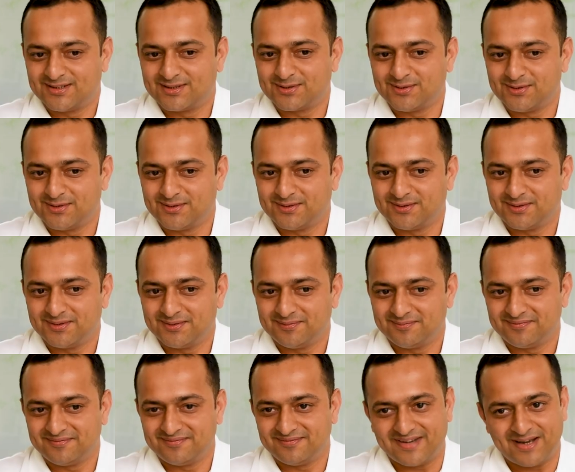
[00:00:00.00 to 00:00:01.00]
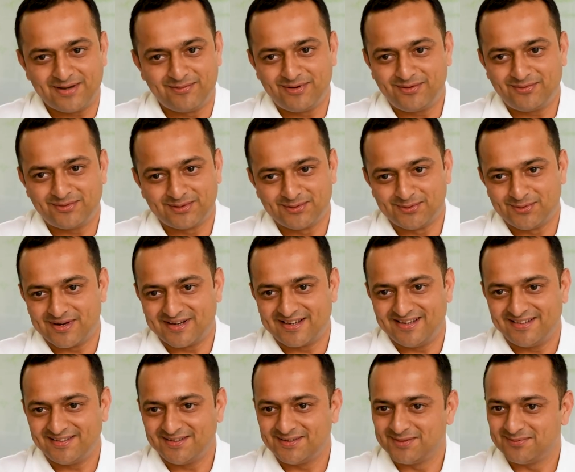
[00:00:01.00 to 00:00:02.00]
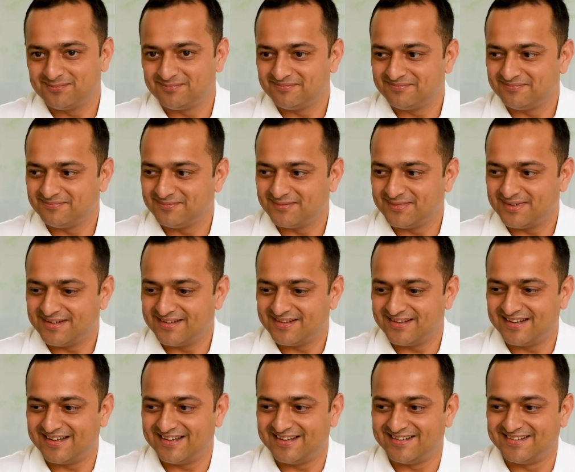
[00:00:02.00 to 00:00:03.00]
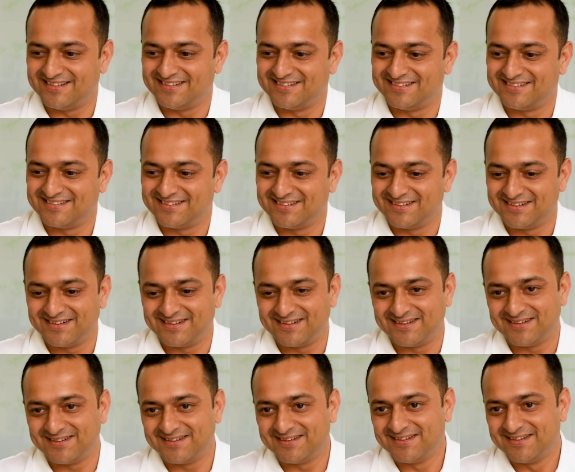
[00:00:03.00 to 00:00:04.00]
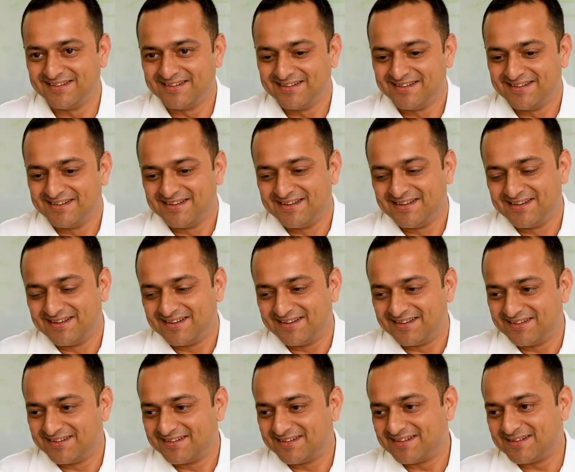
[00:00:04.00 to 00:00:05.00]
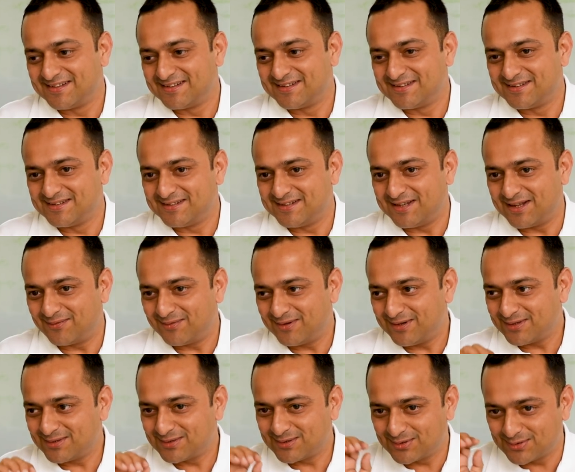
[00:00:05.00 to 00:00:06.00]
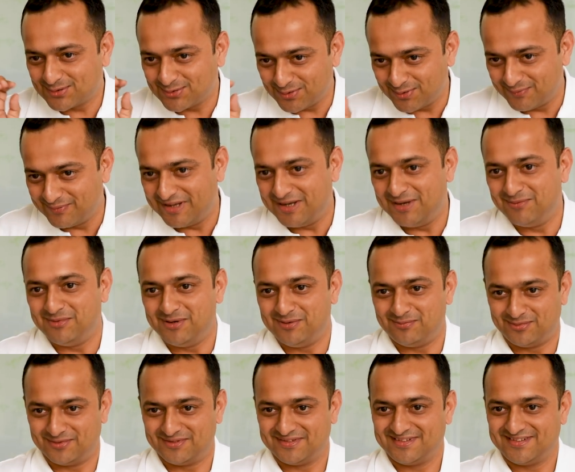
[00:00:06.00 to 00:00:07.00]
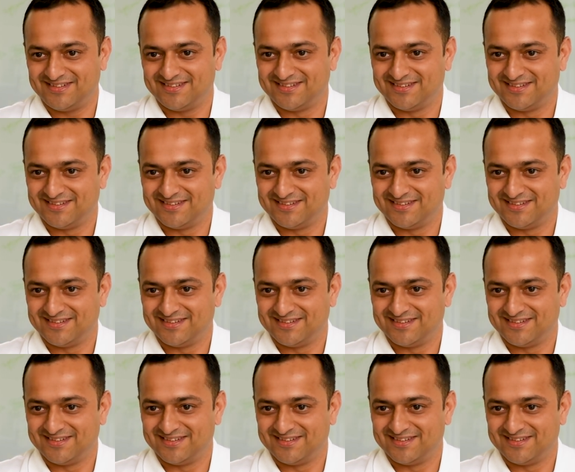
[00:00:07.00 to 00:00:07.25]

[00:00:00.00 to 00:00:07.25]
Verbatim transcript: So I went for the walk in, and uh, there were so many people,